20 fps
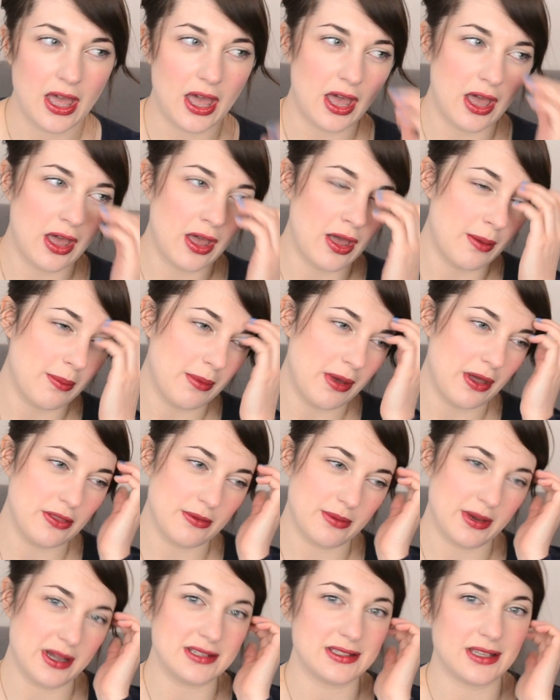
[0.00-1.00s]

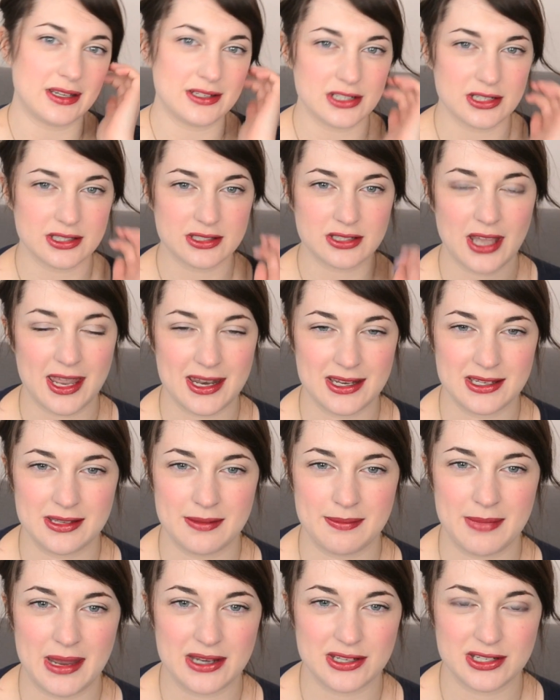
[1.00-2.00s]
Otherwise I just tend
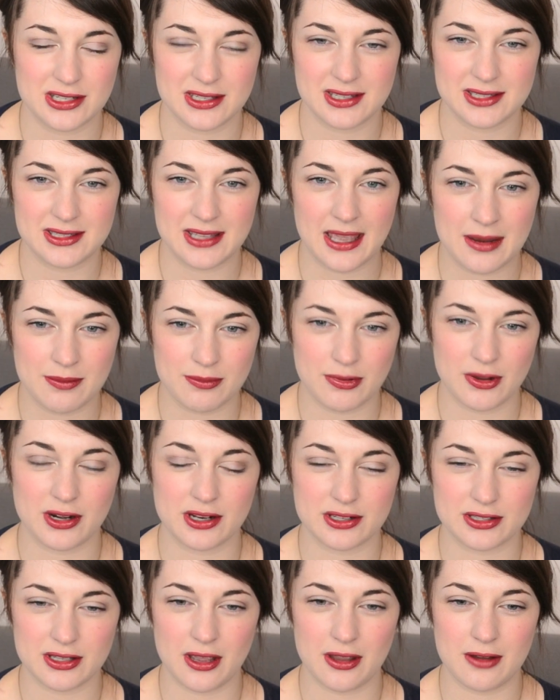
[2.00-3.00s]
to mention the same
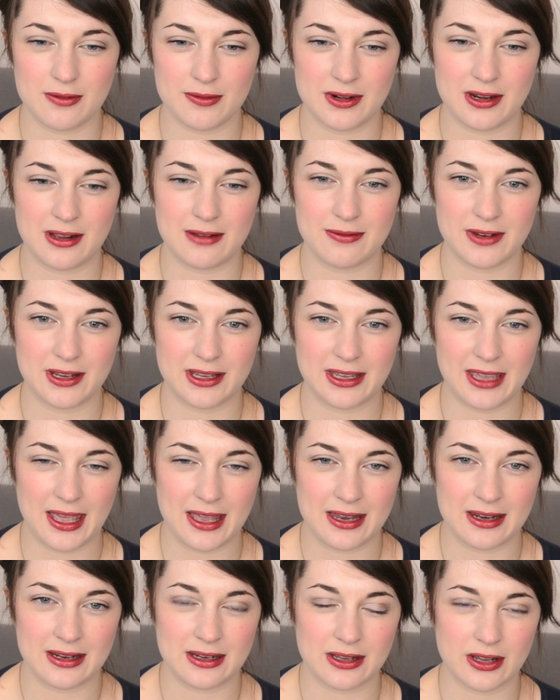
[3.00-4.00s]
products over and over
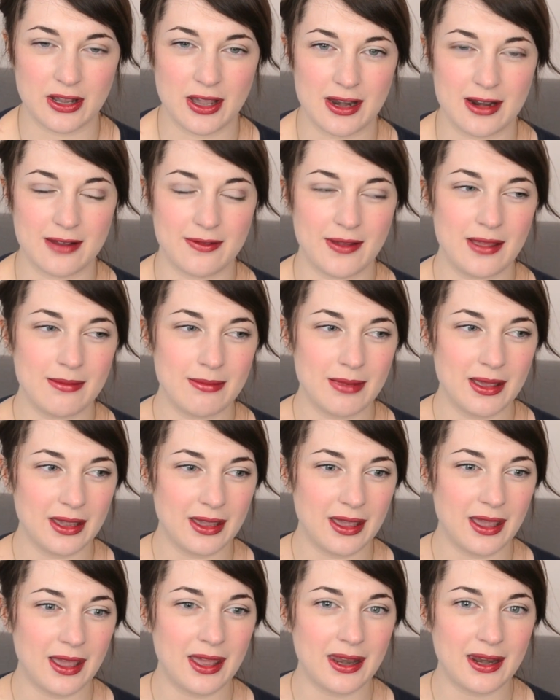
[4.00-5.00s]
again in a kind of, oh my
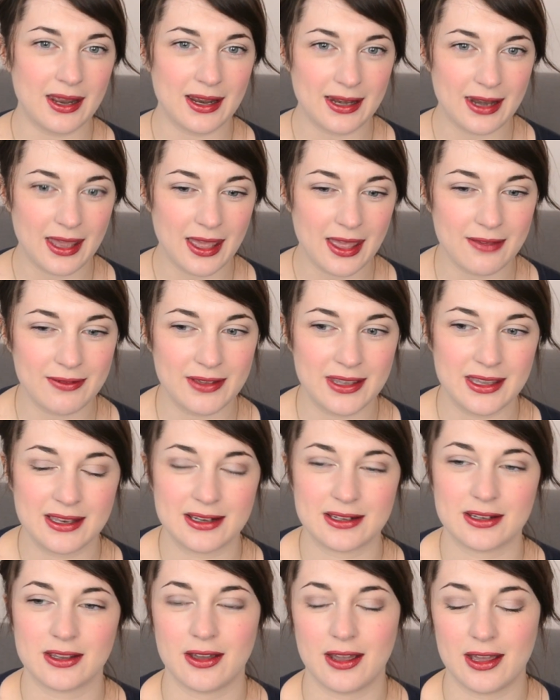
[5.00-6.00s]
god, I love
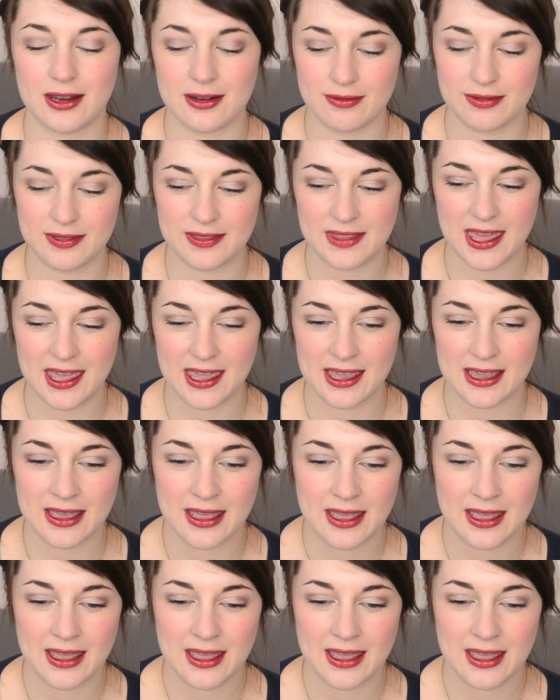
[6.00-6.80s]
it kind of thing,